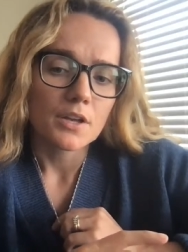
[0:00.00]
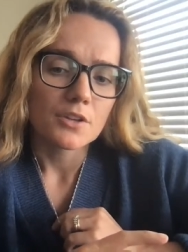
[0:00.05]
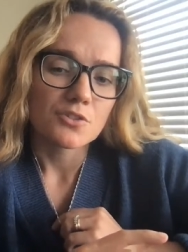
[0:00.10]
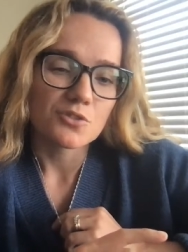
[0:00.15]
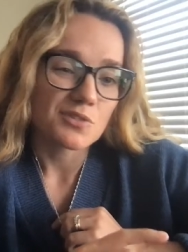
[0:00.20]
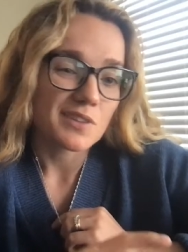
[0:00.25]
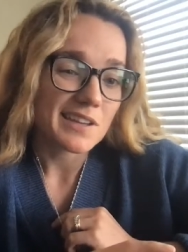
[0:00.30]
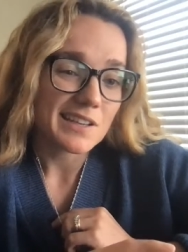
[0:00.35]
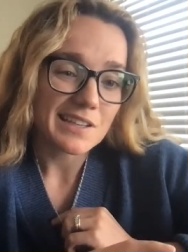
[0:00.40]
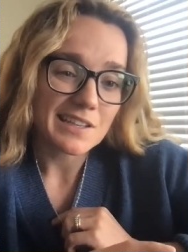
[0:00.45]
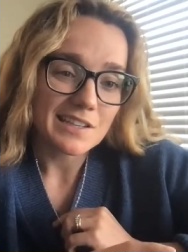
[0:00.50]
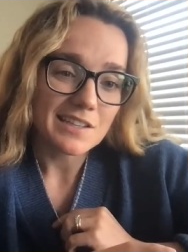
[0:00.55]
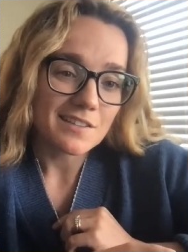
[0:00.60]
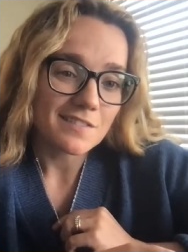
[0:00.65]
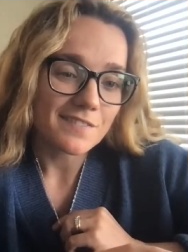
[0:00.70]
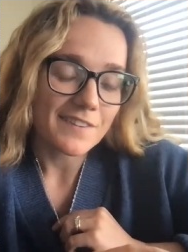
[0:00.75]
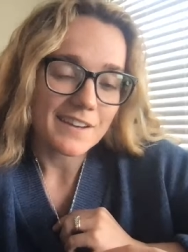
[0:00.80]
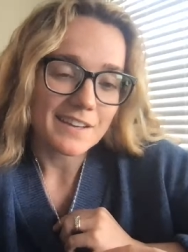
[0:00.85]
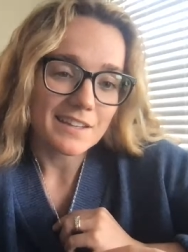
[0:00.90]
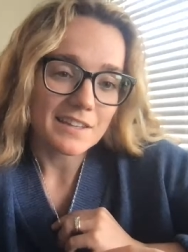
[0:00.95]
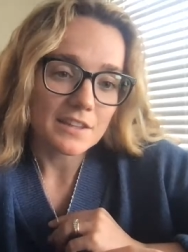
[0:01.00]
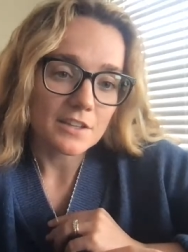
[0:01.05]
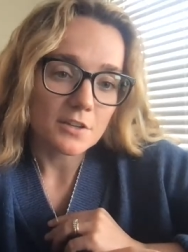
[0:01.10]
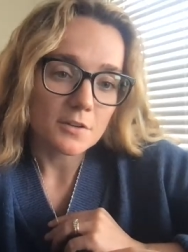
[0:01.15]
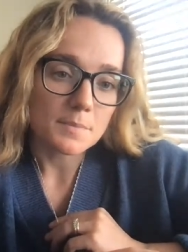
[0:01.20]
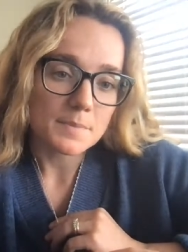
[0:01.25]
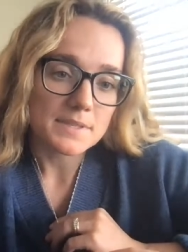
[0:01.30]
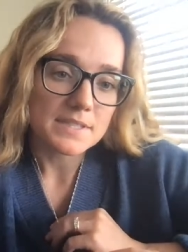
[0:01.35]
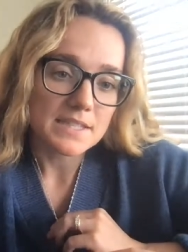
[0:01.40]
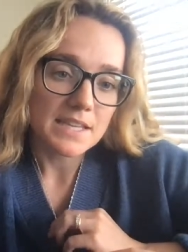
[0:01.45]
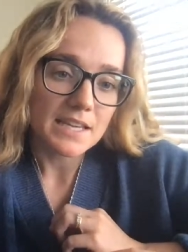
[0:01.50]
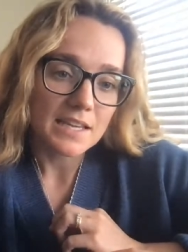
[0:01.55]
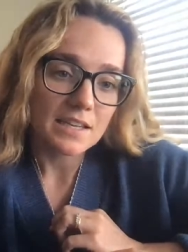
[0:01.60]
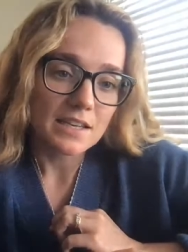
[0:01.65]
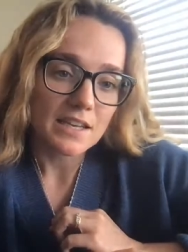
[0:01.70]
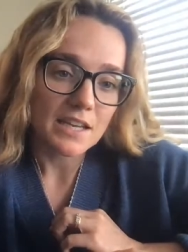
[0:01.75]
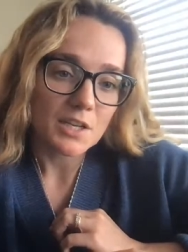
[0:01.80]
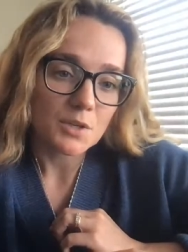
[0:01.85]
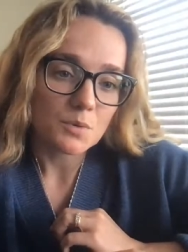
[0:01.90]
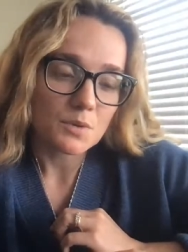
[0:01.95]
Do they need to find a therapist they
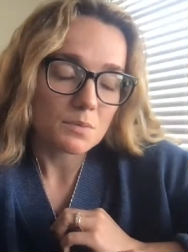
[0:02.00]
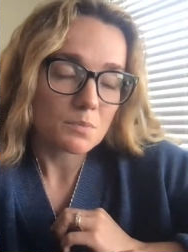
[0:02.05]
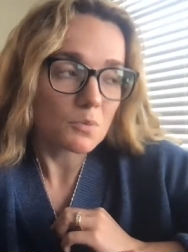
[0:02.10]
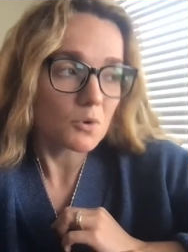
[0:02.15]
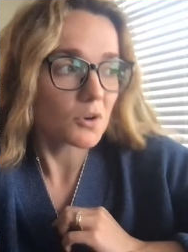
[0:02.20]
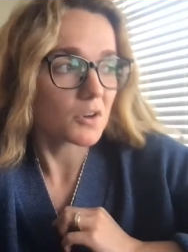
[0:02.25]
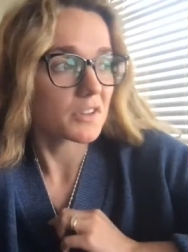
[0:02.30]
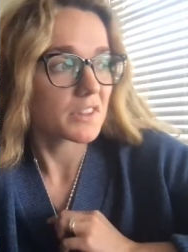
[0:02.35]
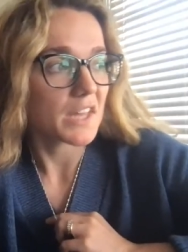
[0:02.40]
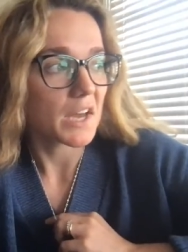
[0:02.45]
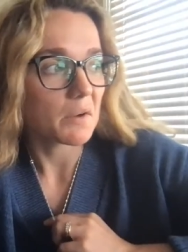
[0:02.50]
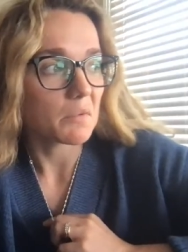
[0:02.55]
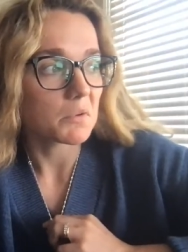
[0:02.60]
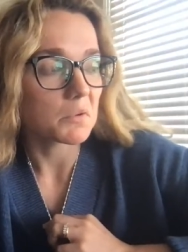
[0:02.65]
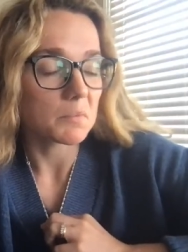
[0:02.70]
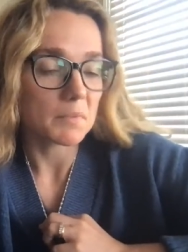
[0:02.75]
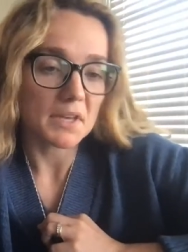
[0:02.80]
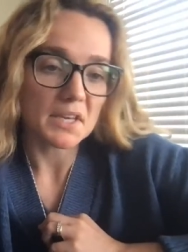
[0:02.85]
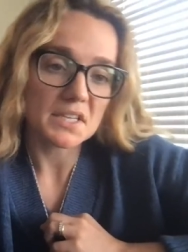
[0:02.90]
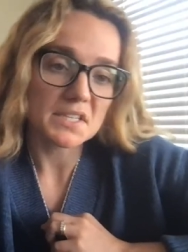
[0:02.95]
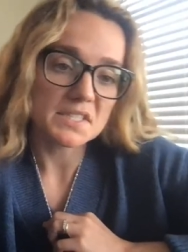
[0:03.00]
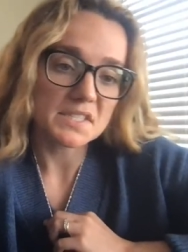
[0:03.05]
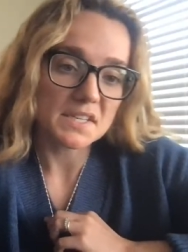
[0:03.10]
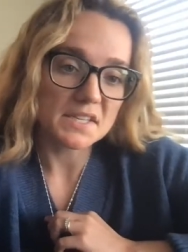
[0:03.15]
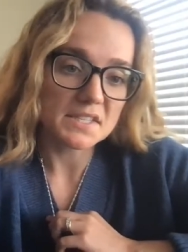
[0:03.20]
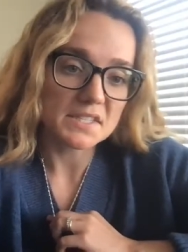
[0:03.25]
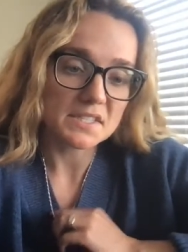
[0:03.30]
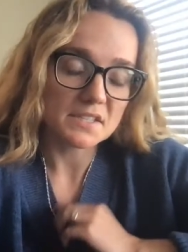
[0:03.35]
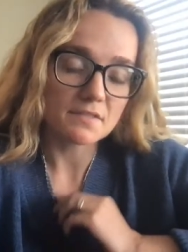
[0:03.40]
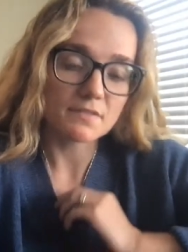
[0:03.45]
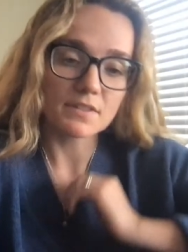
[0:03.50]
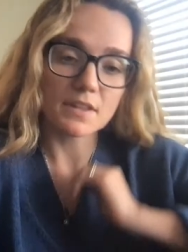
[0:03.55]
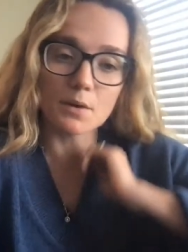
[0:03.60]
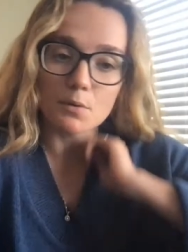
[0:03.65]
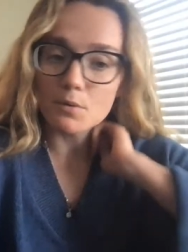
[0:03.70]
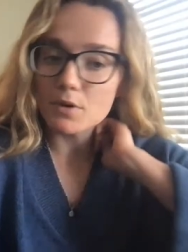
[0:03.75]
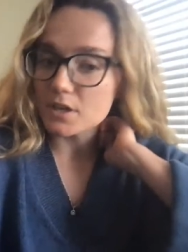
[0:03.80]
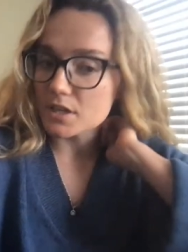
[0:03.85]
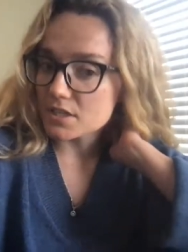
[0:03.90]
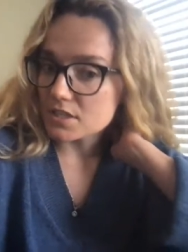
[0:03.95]
connect with more? That would make sense if they
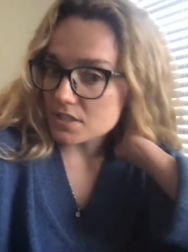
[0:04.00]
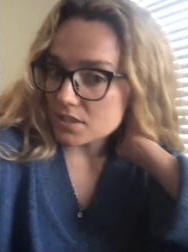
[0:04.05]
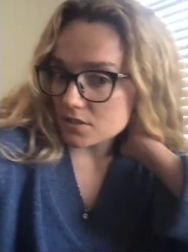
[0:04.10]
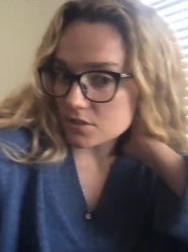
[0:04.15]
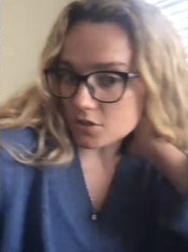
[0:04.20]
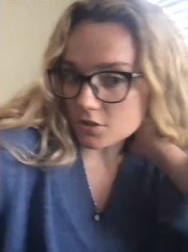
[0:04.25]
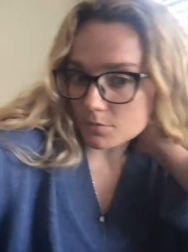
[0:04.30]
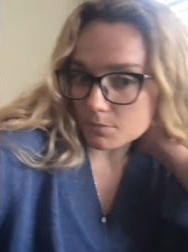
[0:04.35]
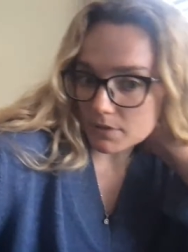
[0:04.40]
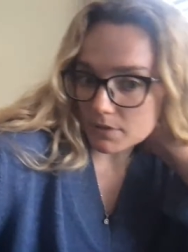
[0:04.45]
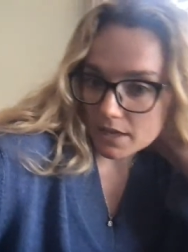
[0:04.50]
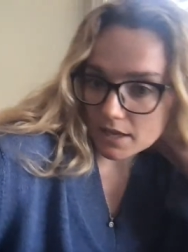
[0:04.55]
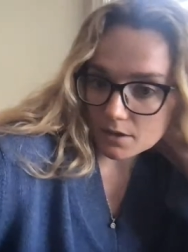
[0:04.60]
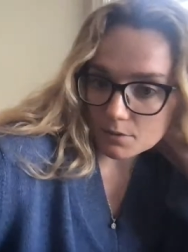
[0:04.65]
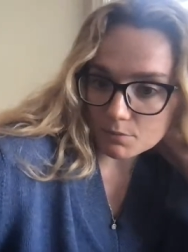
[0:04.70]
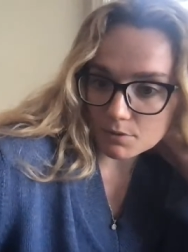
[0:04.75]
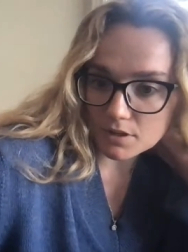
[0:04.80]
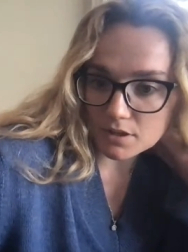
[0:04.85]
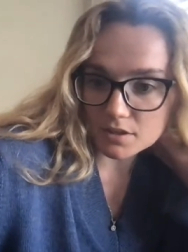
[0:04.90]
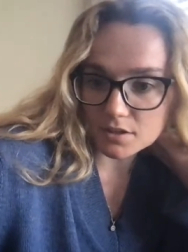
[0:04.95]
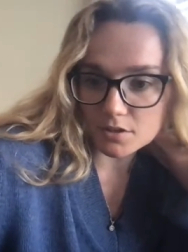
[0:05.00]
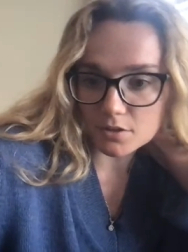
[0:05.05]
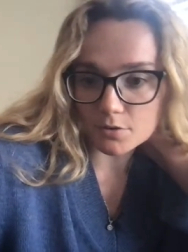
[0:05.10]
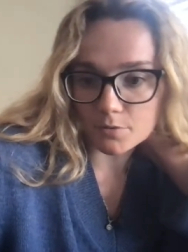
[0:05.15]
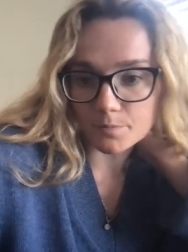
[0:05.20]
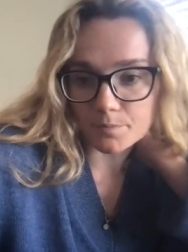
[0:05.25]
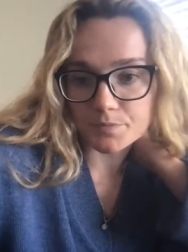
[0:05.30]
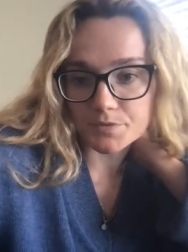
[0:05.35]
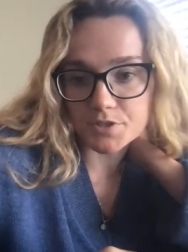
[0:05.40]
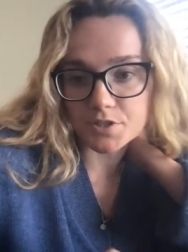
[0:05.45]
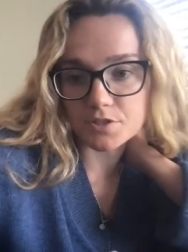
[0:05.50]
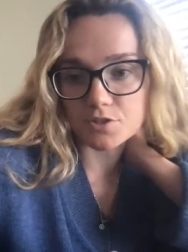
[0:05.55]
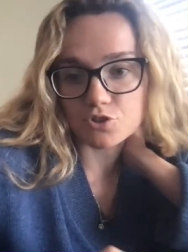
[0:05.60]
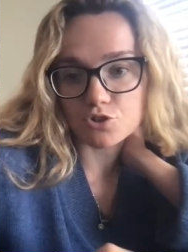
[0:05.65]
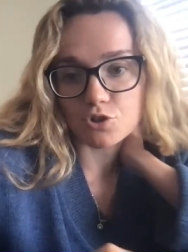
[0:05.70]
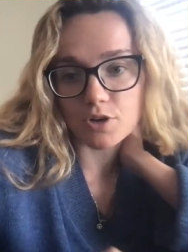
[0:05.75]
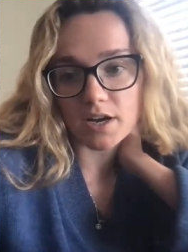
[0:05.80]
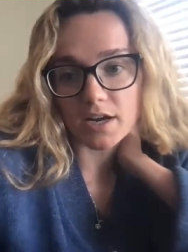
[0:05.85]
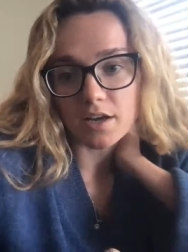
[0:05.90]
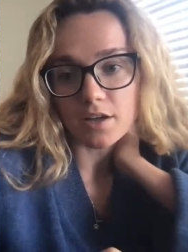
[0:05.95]
wanted to terminate with you, to
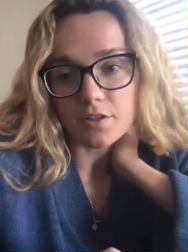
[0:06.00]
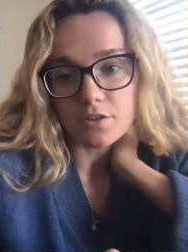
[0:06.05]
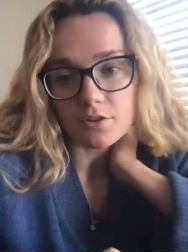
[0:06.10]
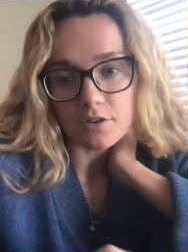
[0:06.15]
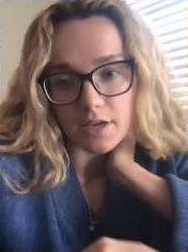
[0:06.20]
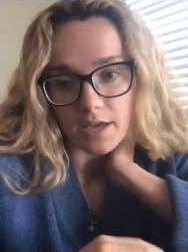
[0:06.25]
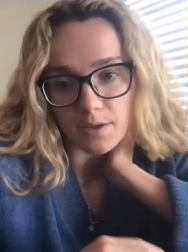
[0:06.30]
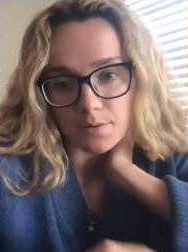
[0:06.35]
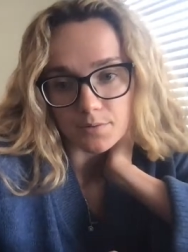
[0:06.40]
try other